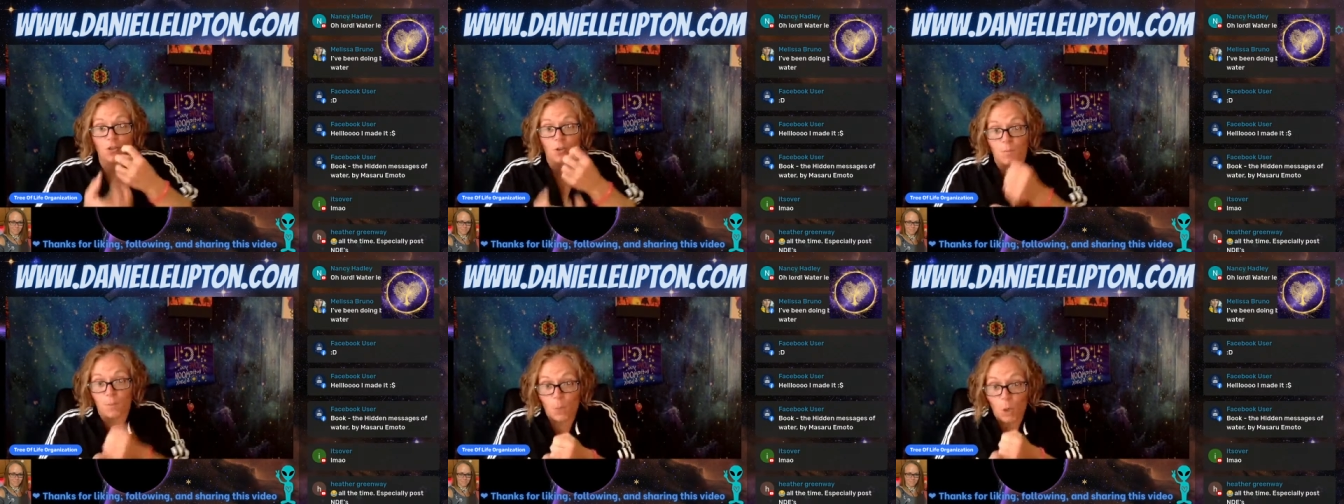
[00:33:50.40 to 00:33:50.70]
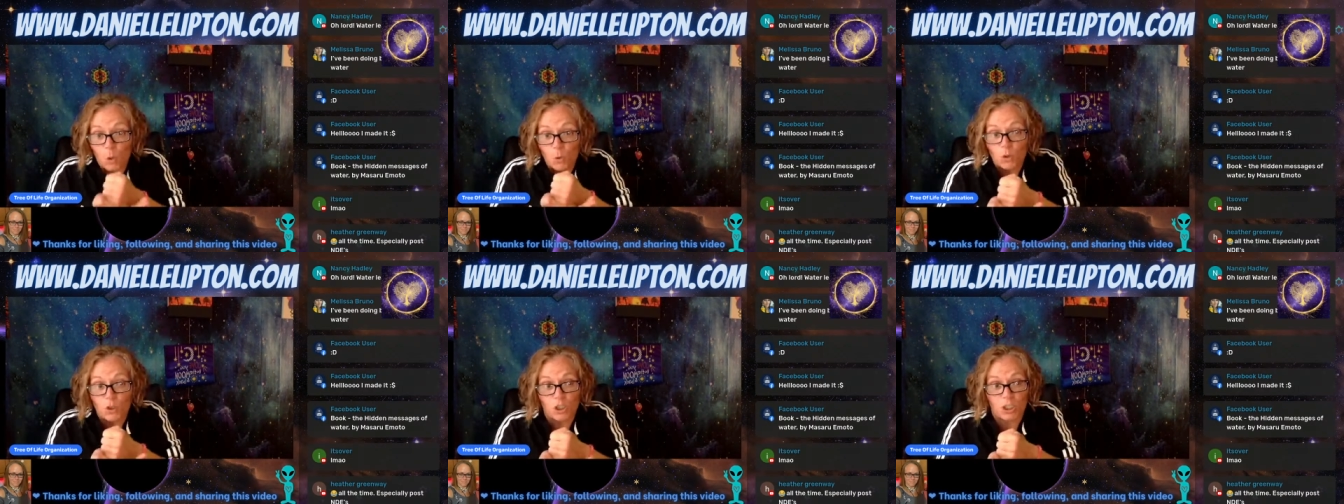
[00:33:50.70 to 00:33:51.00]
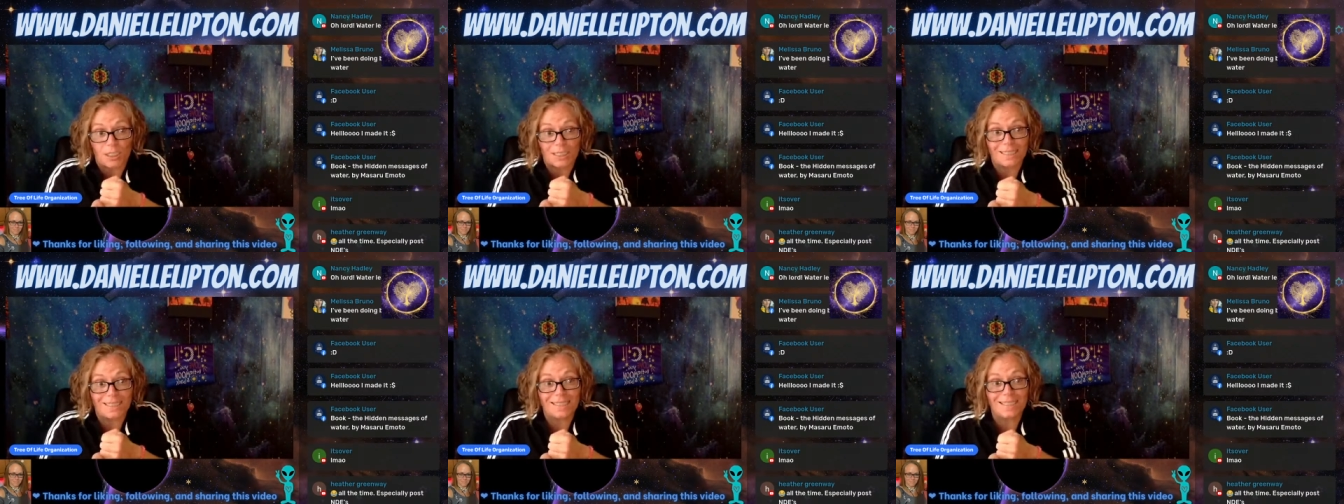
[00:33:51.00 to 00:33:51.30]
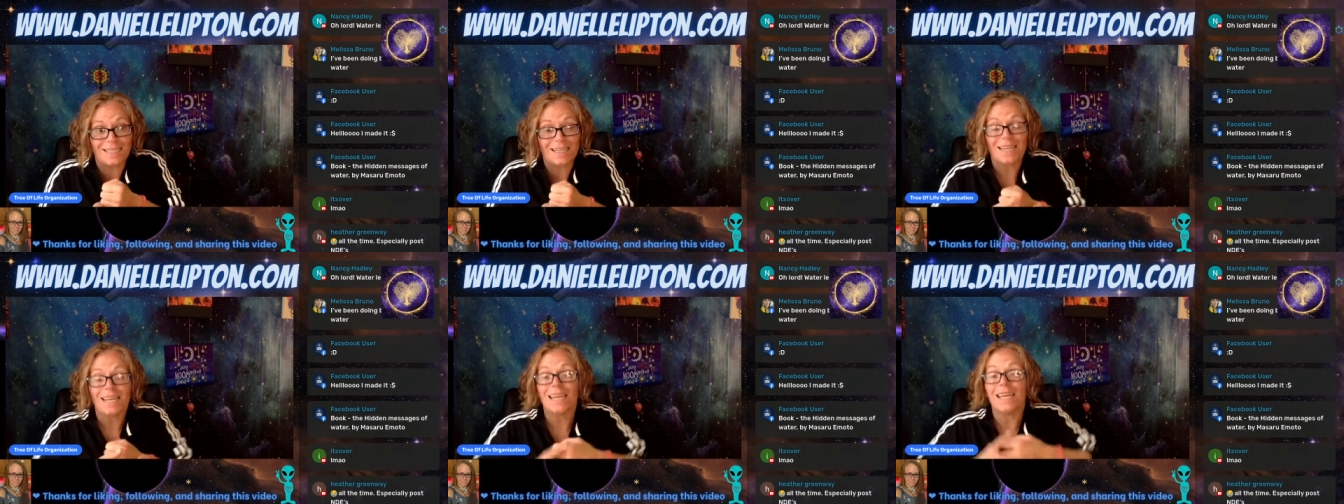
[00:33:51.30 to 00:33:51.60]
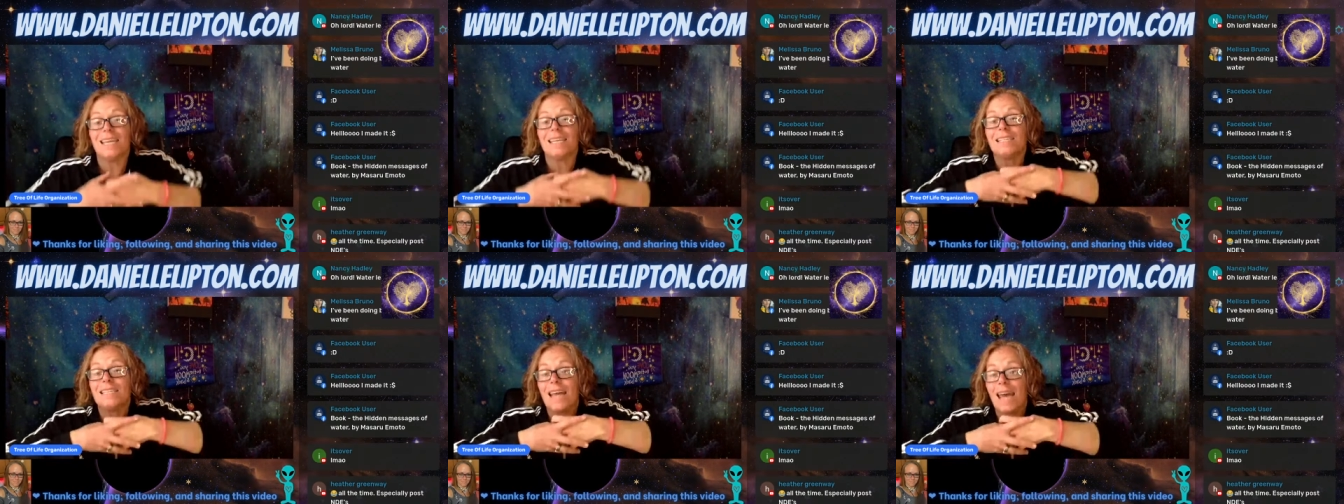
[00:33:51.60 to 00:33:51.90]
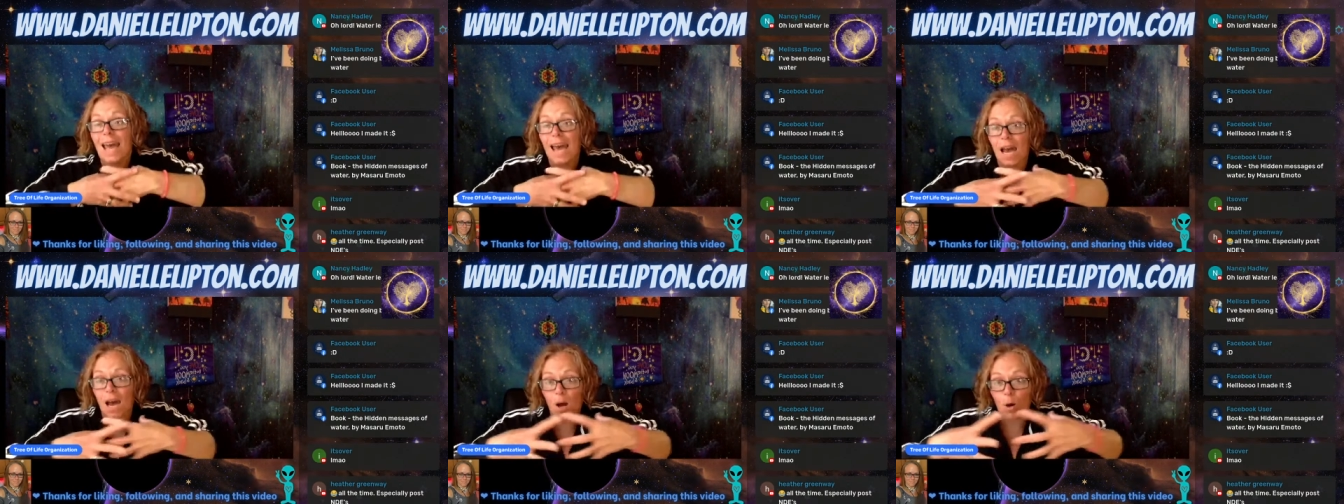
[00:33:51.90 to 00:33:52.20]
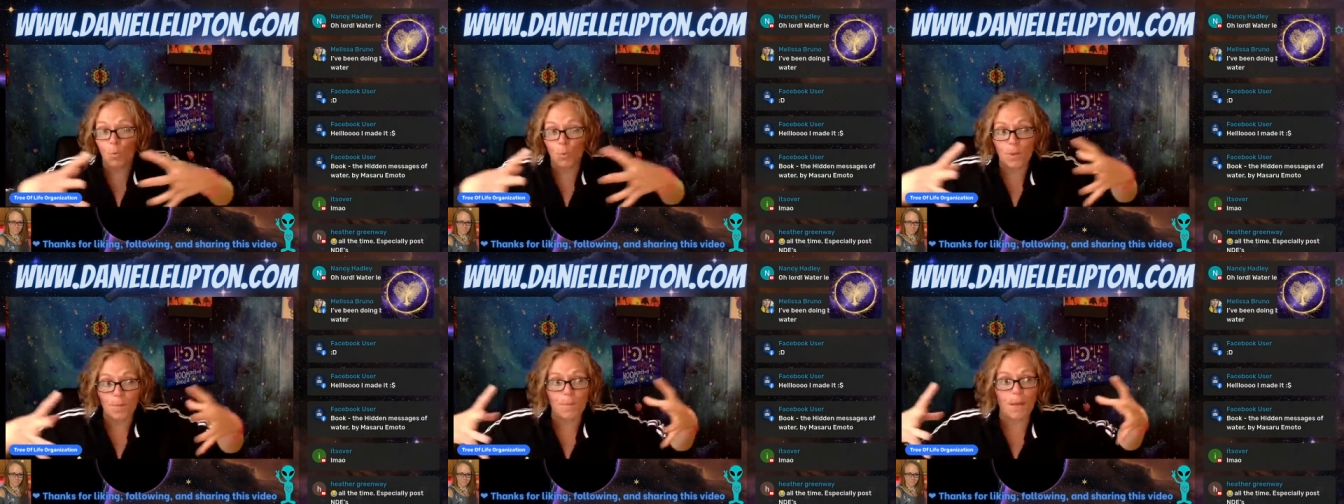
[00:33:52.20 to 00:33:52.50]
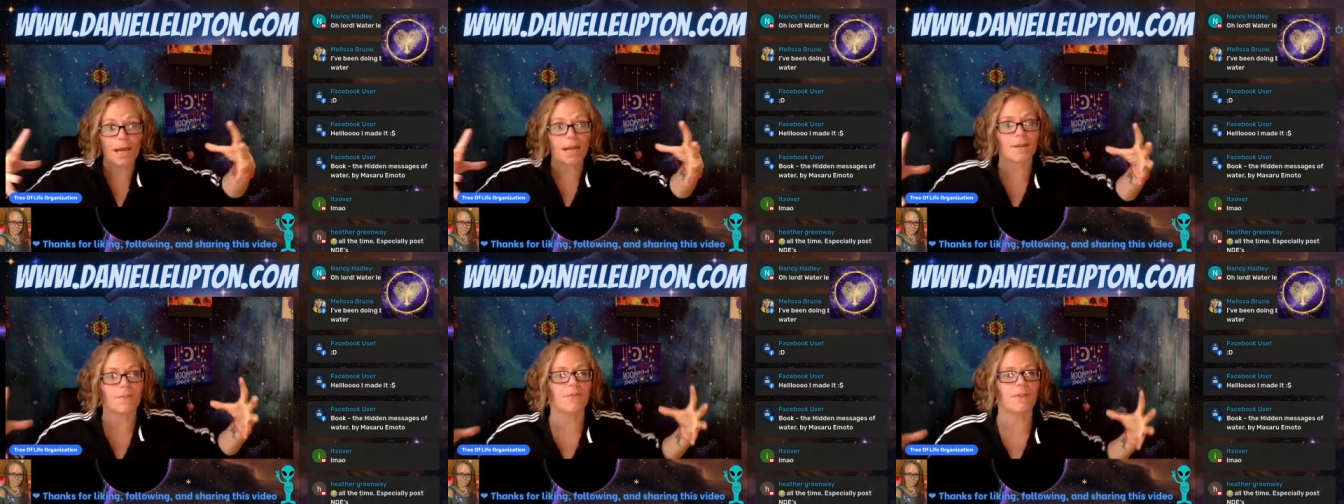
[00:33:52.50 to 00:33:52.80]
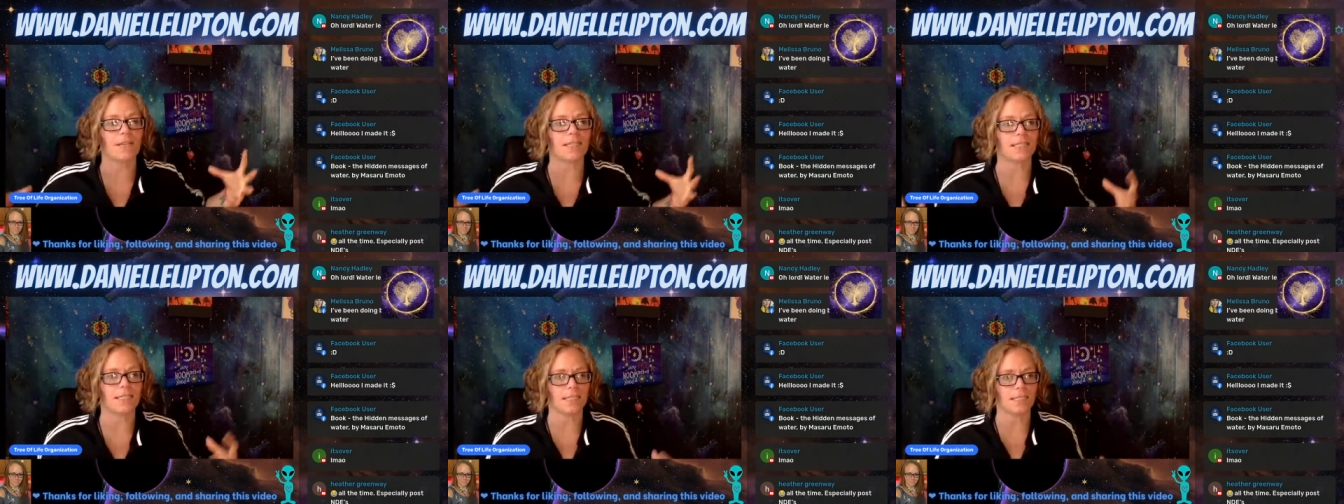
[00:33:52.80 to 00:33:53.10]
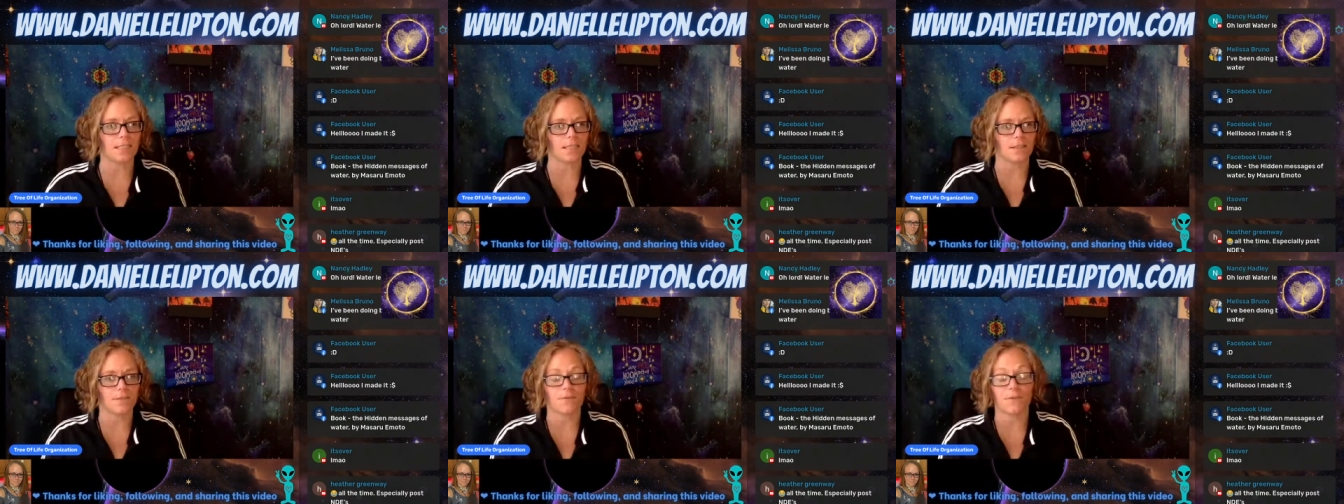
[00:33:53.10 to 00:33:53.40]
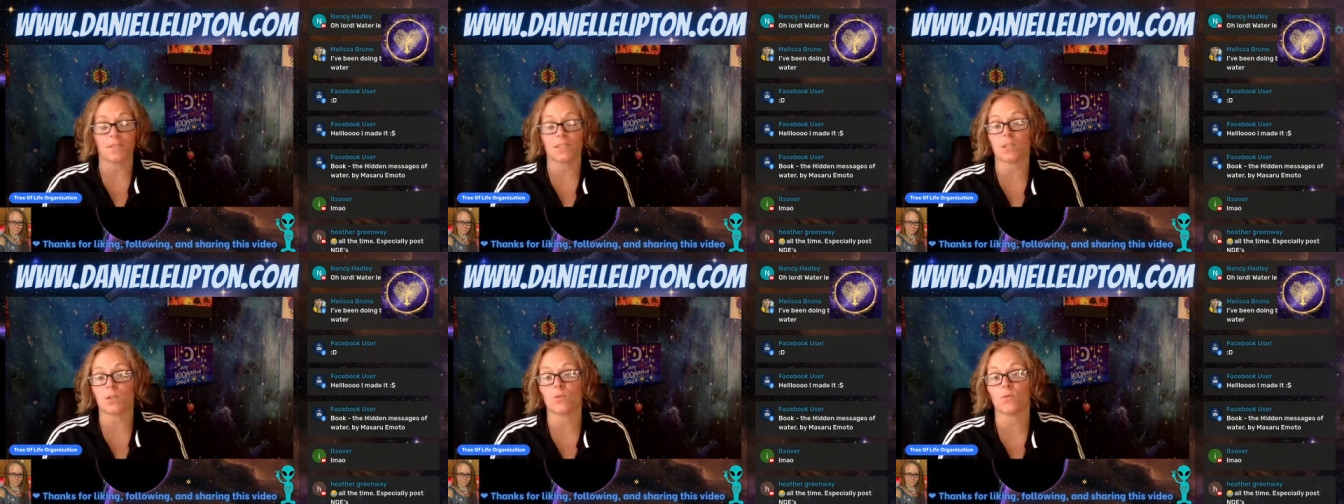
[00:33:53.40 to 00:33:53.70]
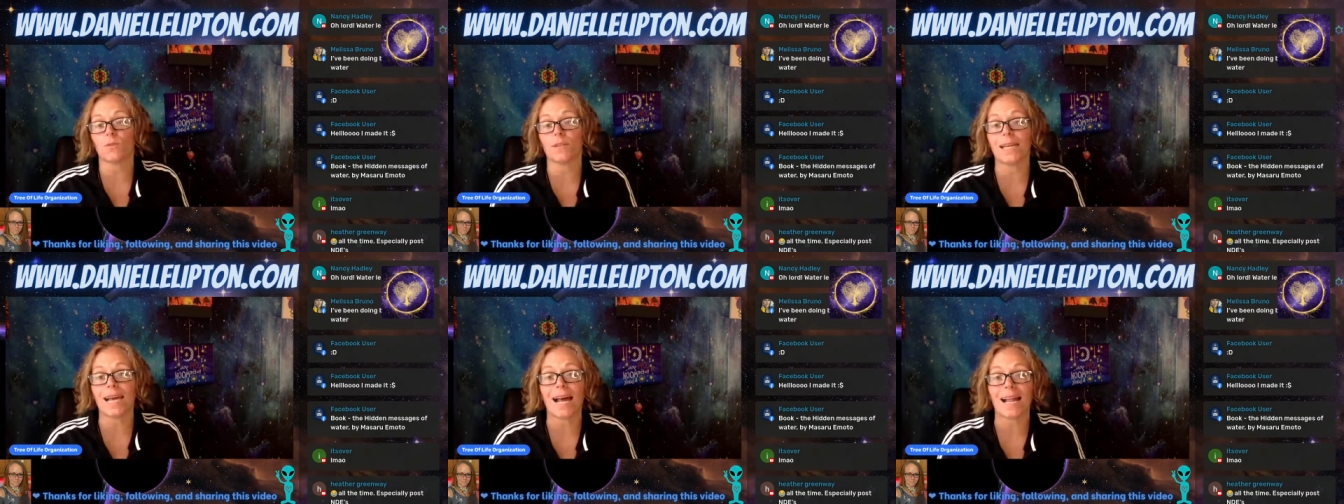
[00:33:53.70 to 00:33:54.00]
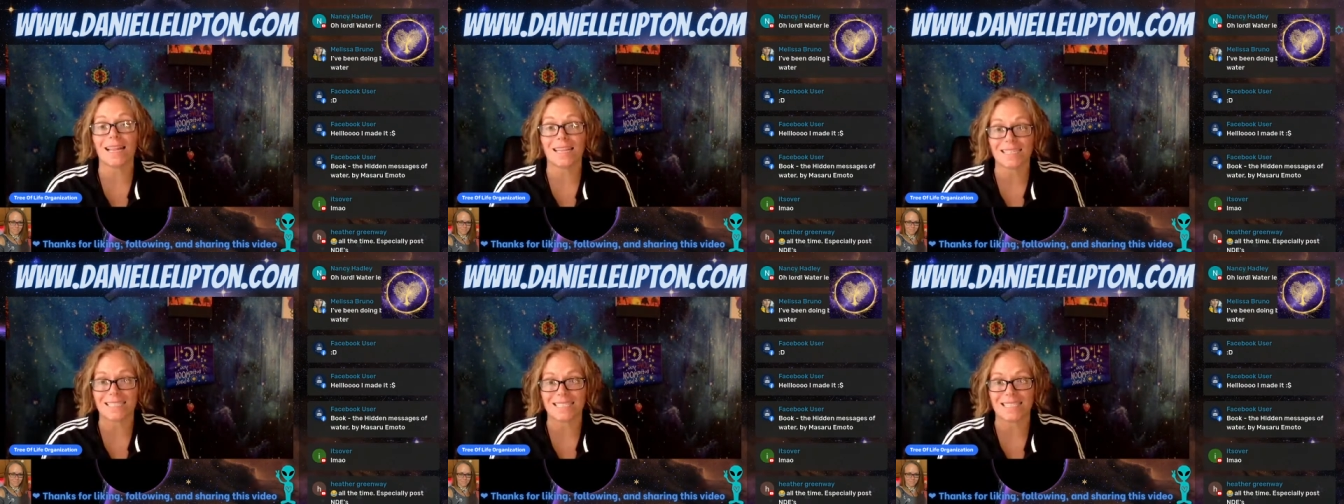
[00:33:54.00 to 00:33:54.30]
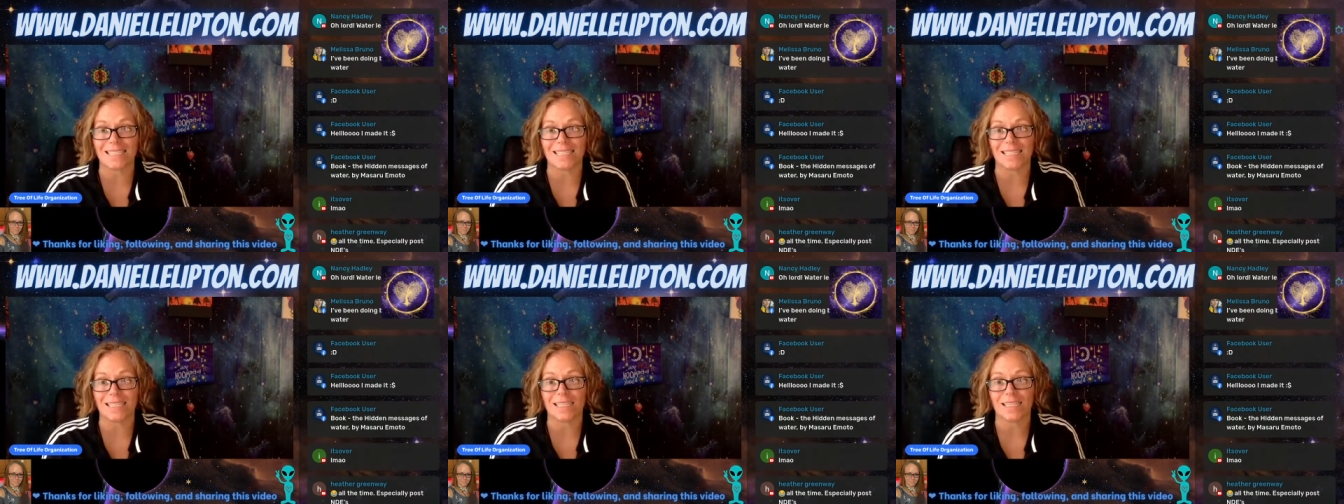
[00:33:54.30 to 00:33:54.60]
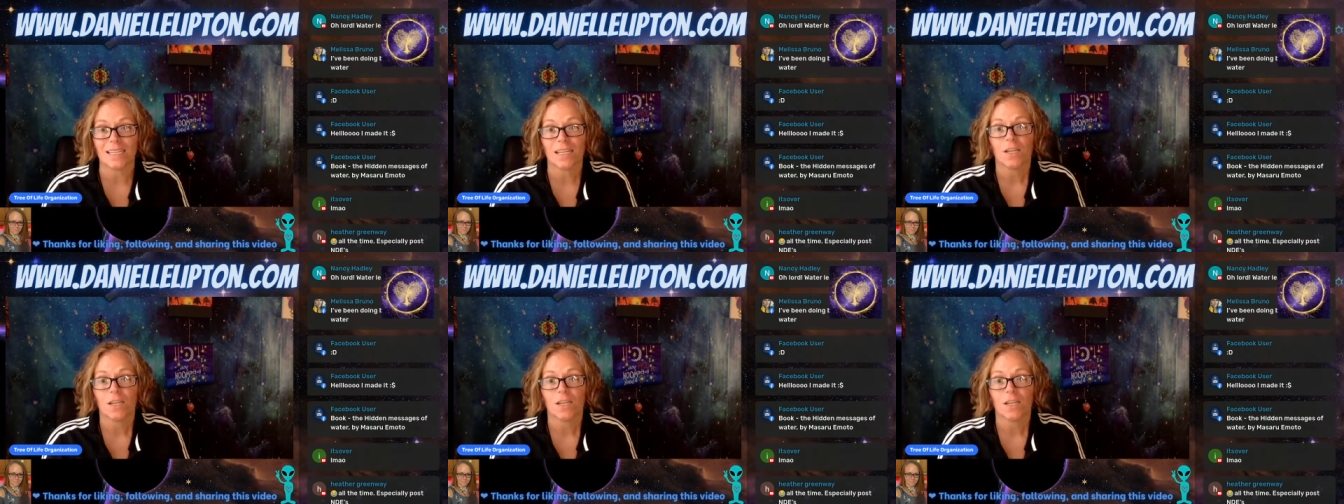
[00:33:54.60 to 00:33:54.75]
emotions is how we manifest into the physical reality.